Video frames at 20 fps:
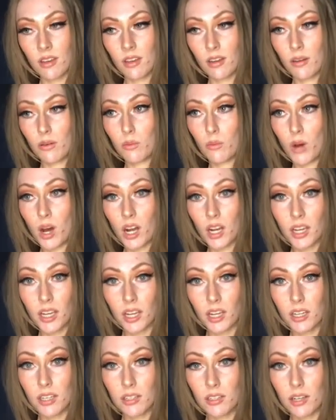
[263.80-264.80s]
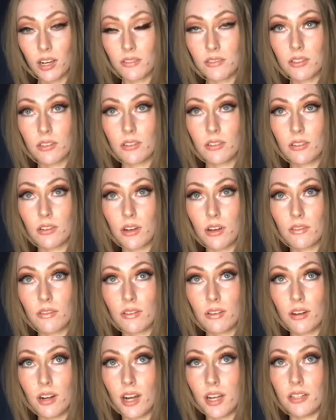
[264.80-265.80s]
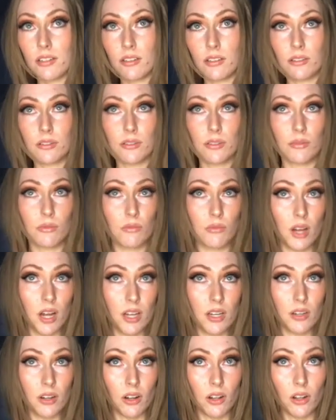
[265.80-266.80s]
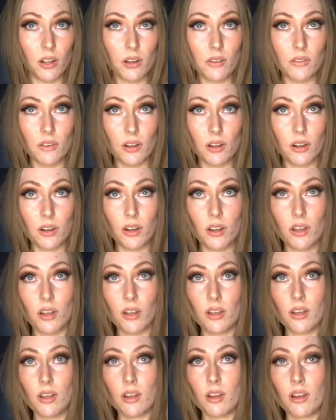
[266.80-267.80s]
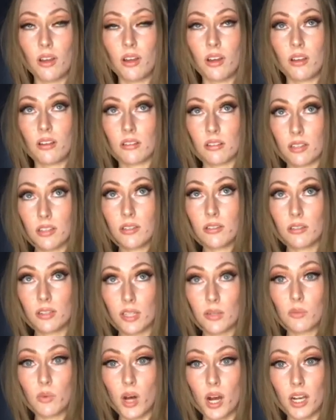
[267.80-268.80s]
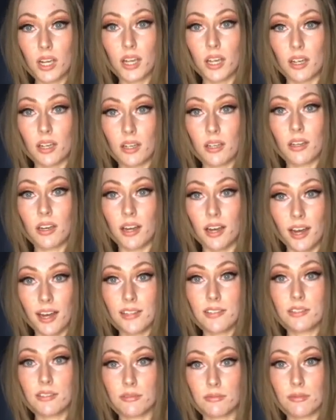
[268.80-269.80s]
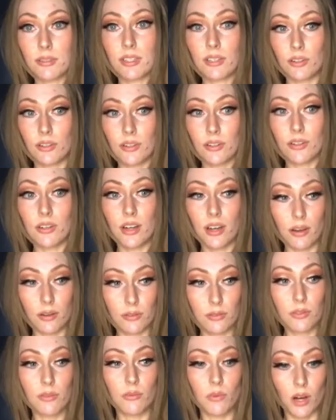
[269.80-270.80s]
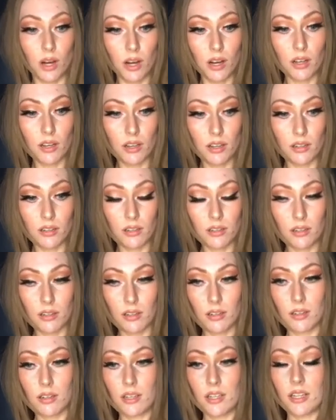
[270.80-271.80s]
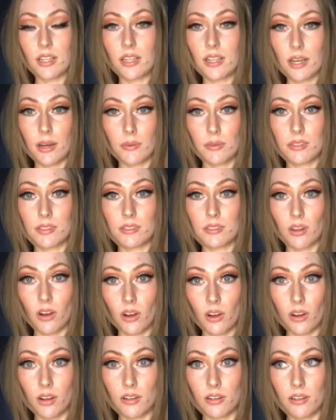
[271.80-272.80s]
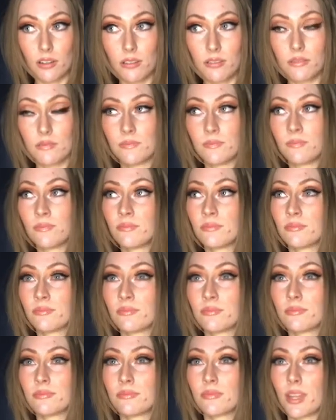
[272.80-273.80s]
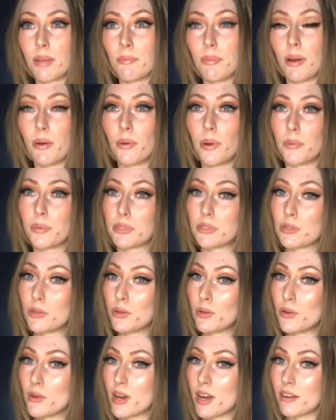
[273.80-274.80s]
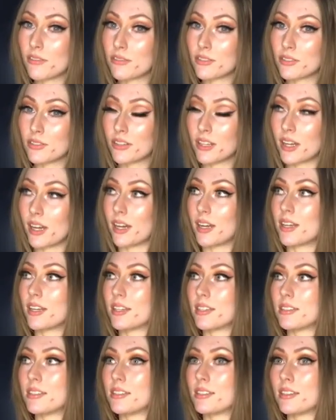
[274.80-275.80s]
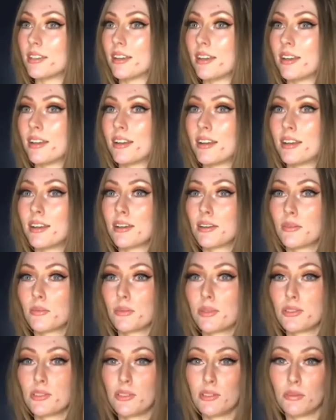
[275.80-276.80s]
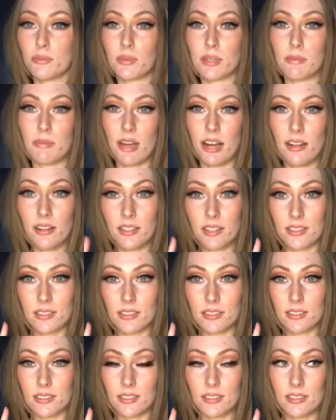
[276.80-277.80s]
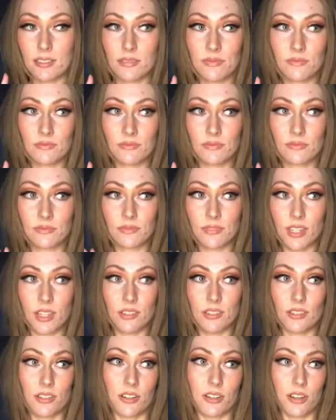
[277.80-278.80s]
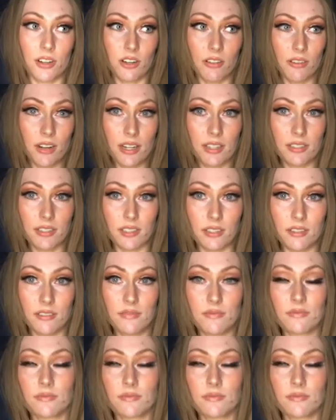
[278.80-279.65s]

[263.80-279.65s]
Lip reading: Walking, you have to learn over. I had to learn to run all over. Literally walking, I had to relearn how to walk. That was hard. But what was cool after that is once you're rebalanced, because you're corrected,